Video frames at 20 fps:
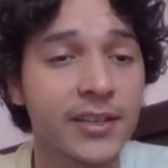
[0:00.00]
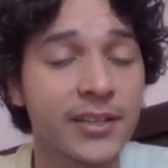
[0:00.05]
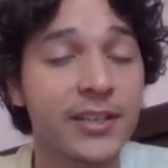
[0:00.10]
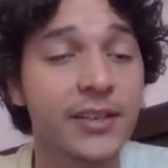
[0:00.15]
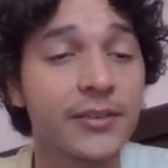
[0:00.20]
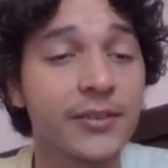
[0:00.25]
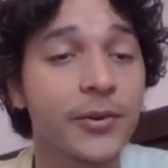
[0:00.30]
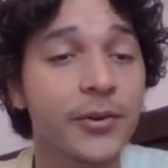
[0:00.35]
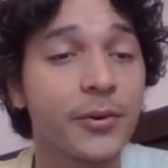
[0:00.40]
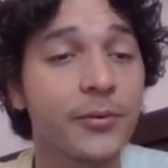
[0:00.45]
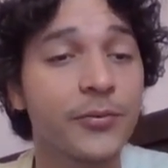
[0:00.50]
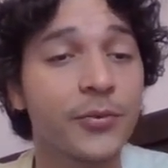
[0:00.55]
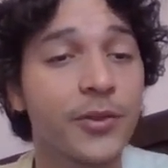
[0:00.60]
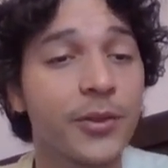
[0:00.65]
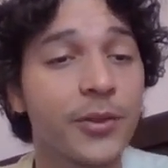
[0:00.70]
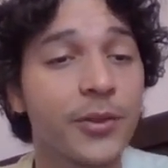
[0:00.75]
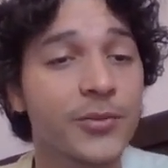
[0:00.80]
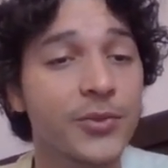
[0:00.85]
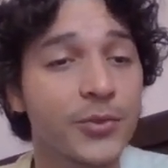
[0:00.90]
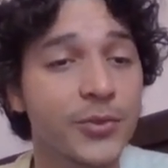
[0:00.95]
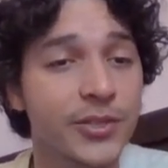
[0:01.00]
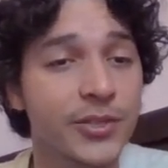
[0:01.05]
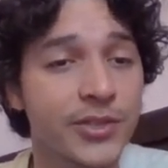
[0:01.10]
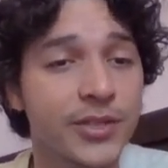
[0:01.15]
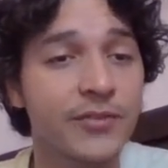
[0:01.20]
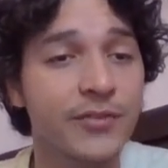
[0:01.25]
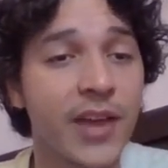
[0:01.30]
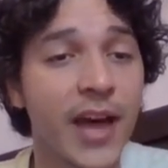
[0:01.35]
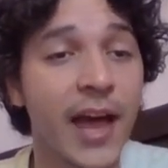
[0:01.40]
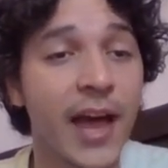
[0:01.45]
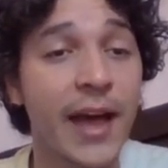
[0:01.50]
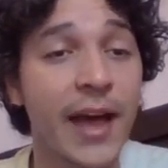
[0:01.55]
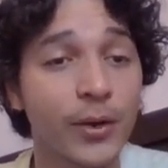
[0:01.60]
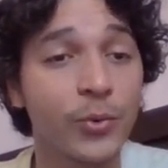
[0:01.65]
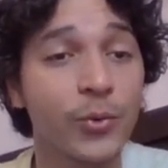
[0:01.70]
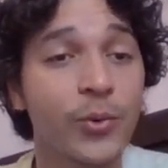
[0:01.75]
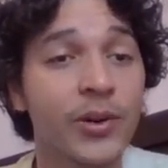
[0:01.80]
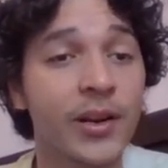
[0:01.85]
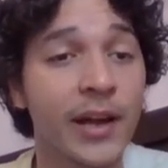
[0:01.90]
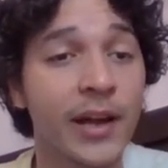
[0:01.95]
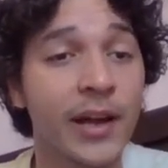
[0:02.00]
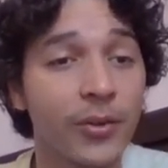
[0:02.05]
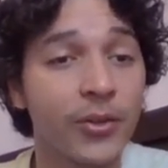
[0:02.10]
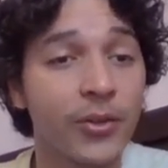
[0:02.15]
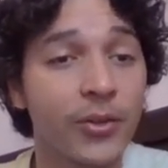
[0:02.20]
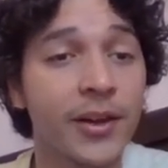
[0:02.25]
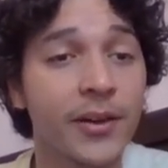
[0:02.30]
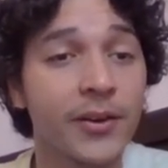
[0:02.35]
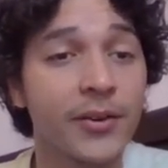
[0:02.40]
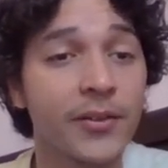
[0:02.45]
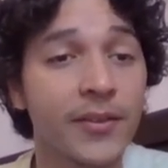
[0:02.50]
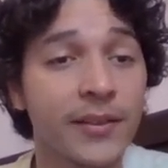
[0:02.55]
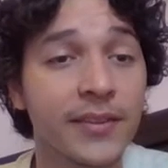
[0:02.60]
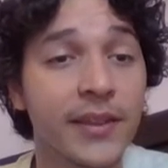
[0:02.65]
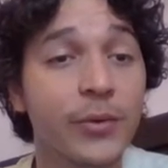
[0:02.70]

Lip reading: difficult for them to receive the adequate health care that